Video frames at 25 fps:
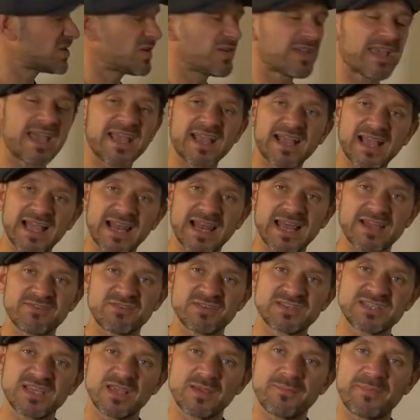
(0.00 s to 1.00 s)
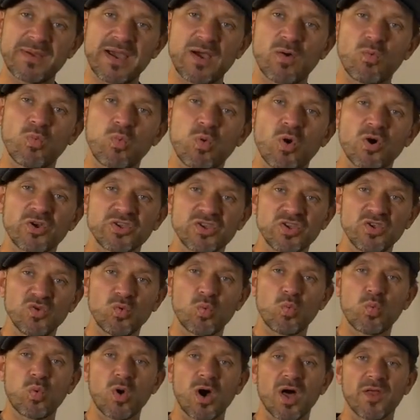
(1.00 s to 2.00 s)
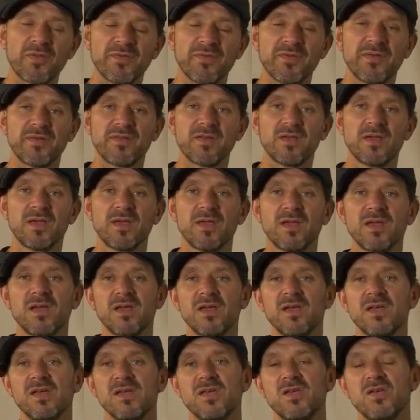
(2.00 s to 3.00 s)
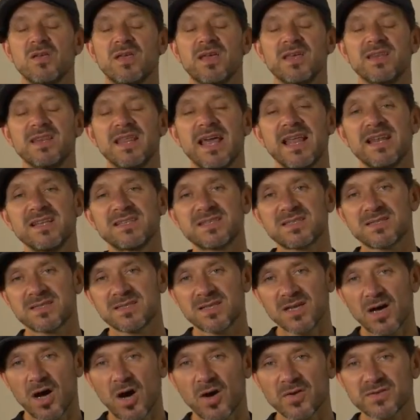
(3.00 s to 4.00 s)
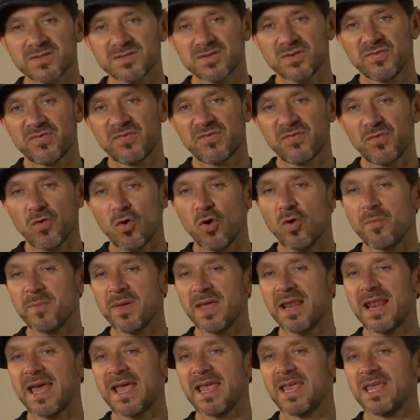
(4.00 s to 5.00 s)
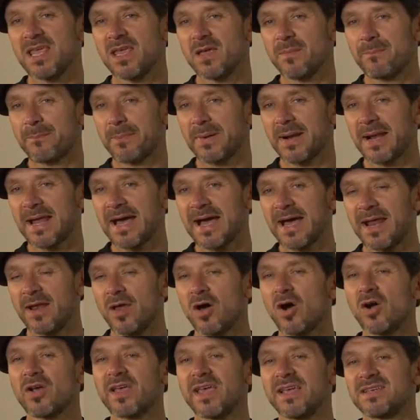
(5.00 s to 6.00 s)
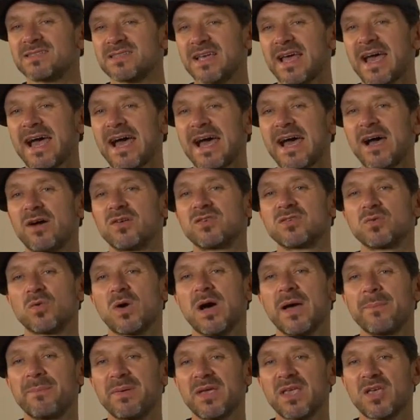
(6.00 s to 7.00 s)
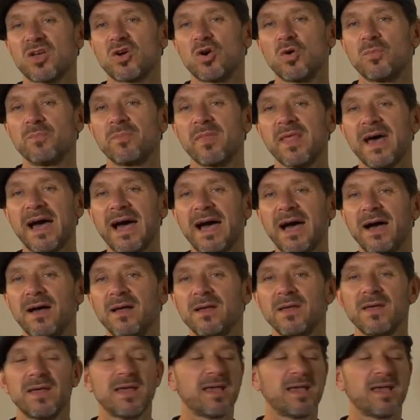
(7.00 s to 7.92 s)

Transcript: get clarity about what you want, you can then start to formulate your plan. Okay, so how do I become that?